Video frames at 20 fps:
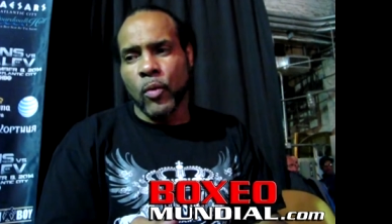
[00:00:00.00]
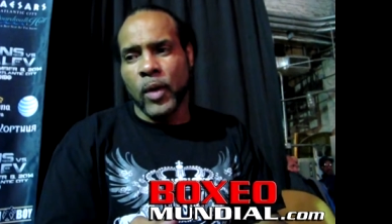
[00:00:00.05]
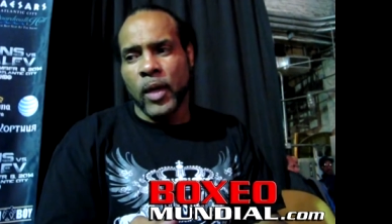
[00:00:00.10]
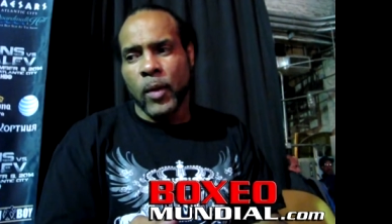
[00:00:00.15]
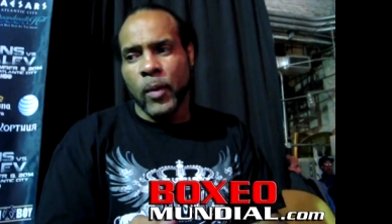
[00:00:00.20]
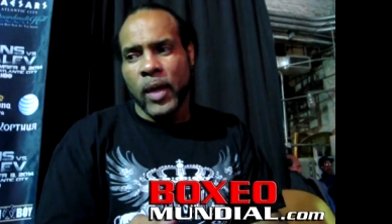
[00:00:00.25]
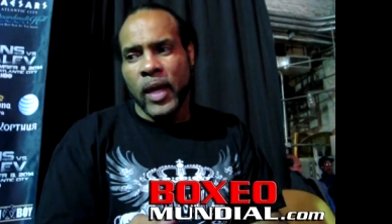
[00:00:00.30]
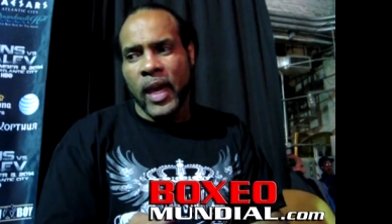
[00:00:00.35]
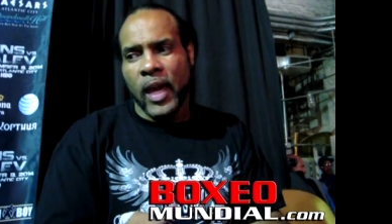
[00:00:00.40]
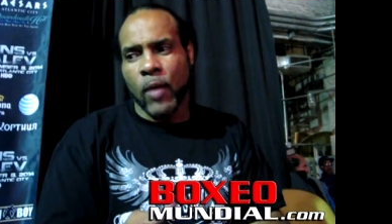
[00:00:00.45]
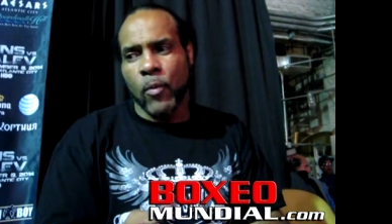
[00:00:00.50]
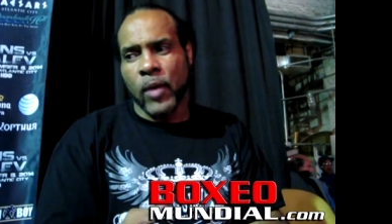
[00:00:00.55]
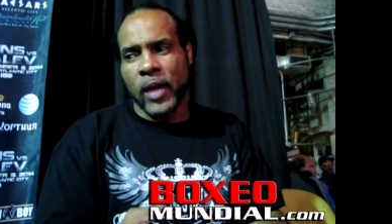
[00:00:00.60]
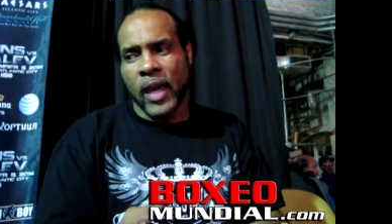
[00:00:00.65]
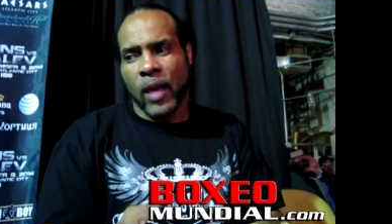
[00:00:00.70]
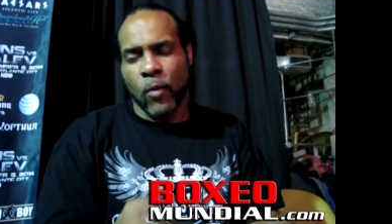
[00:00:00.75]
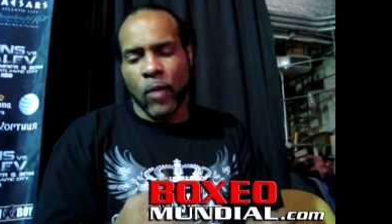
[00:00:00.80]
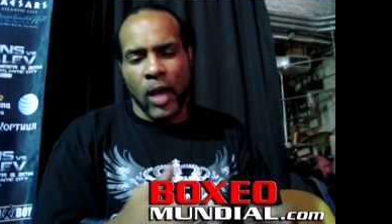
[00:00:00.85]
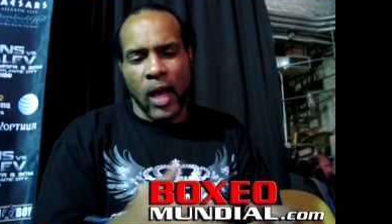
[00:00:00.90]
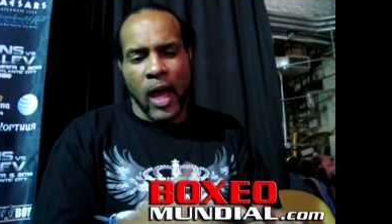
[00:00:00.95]
We
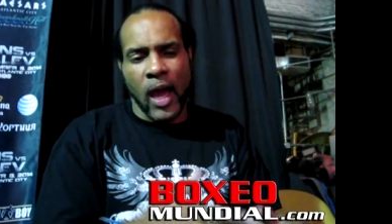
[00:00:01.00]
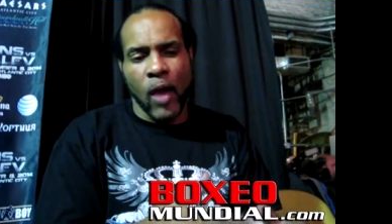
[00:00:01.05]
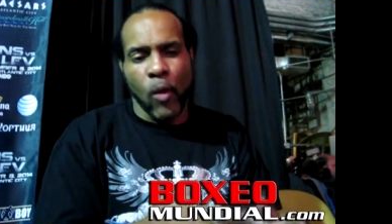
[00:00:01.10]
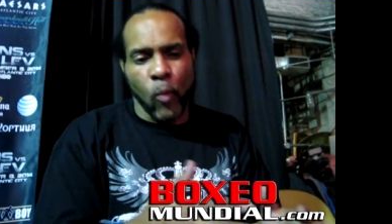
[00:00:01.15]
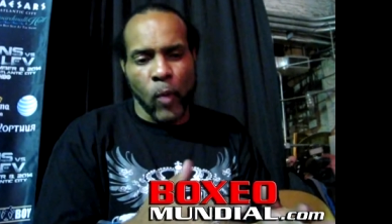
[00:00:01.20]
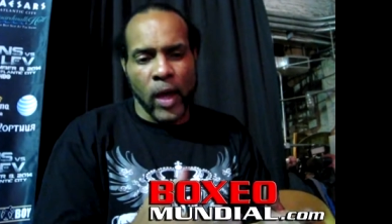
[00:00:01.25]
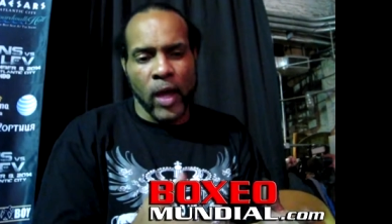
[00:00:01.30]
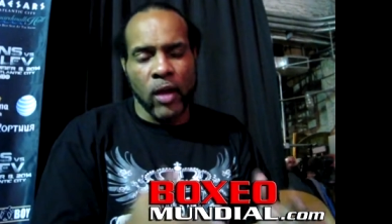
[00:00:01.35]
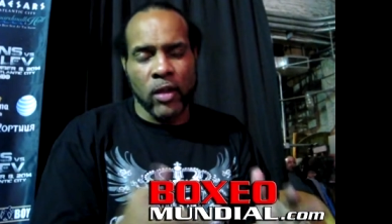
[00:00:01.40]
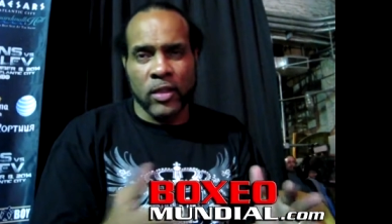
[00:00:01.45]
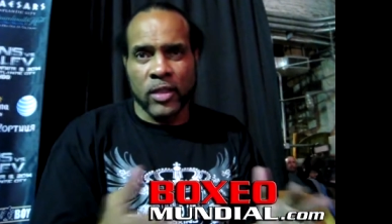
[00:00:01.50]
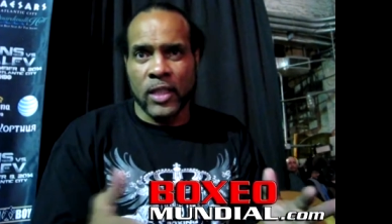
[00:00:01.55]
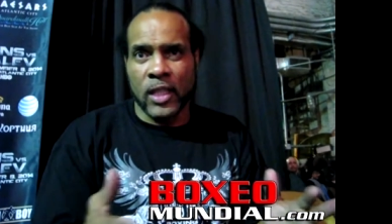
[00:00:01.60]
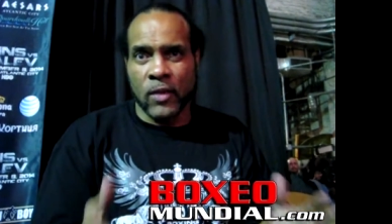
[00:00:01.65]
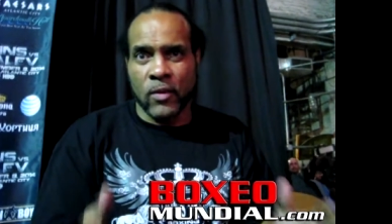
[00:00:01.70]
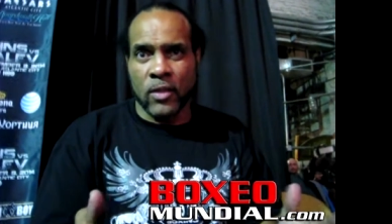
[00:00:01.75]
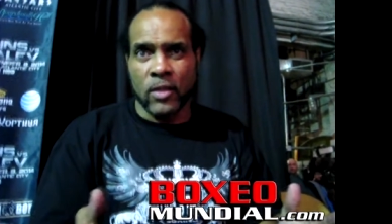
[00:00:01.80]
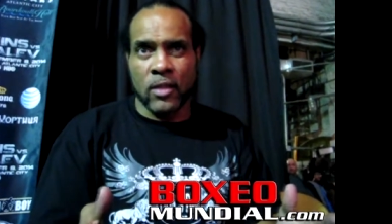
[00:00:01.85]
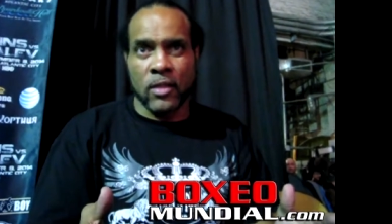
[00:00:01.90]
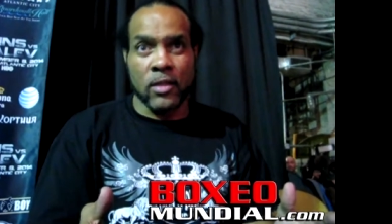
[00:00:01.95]
can't rely on weight on
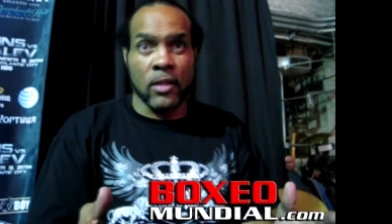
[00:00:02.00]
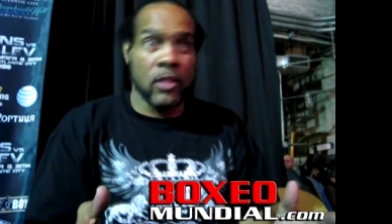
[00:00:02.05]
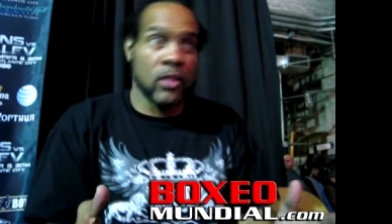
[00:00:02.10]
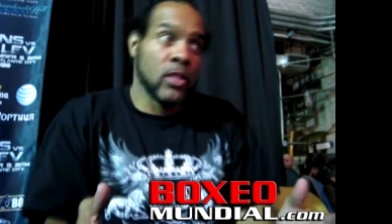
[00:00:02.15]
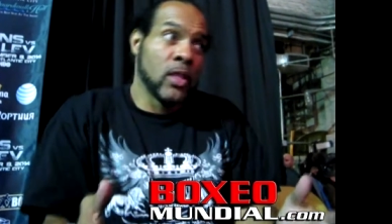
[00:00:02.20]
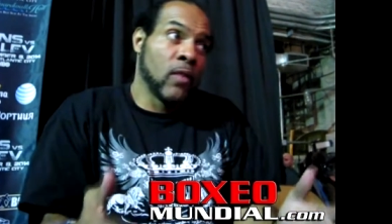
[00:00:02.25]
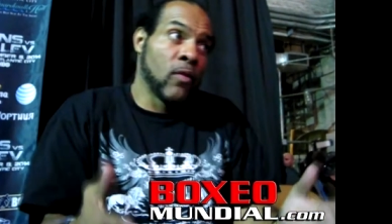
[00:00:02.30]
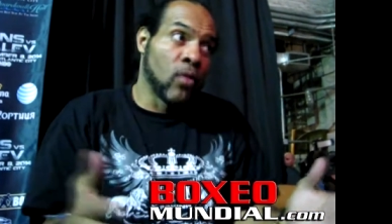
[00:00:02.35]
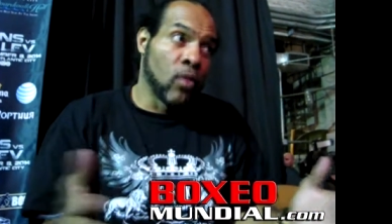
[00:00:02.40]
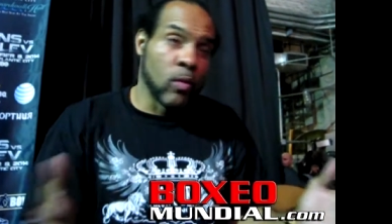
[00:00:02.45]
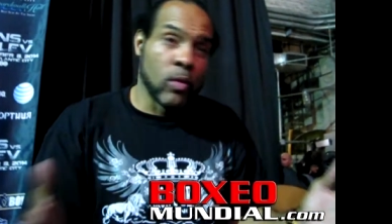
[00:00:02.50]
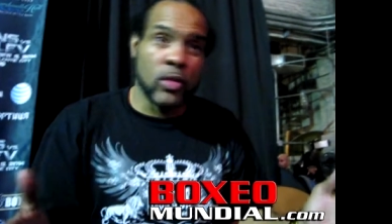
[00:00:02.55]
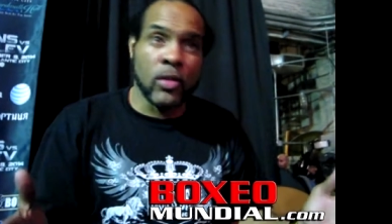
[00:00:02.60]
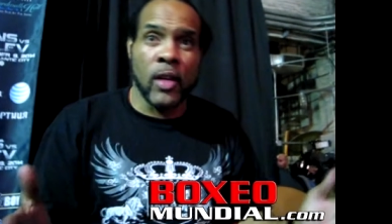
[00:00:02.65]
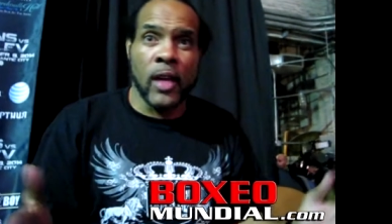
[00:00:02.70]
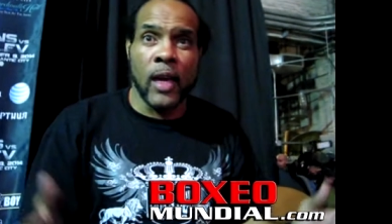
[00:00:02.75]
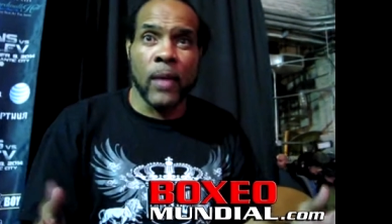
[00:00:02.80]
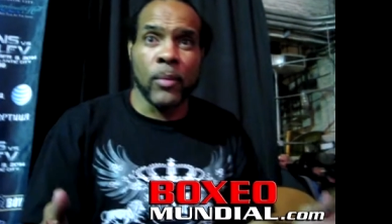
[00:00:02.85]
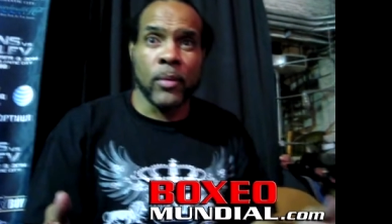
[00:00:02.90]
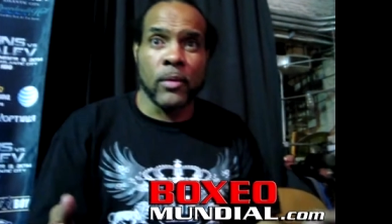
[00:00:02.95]
Stevenson because you never know what's
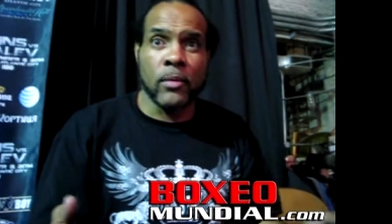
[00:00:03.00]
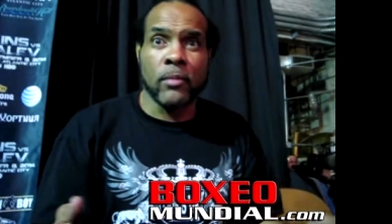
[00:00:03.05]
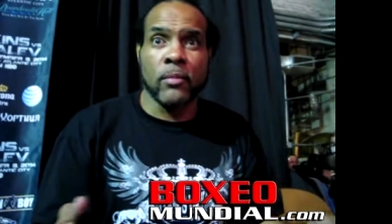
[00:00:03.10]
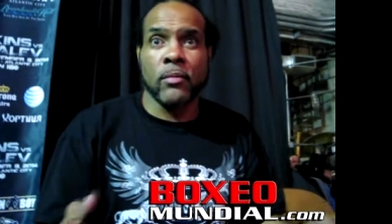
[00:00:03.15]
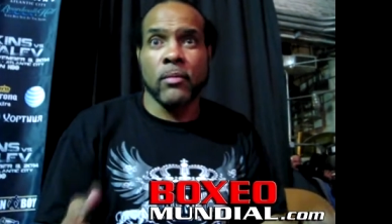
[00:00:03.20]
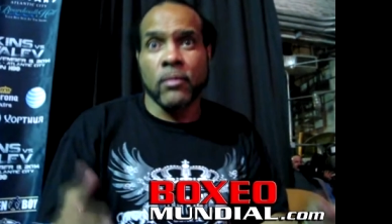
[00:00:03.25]
going to happen.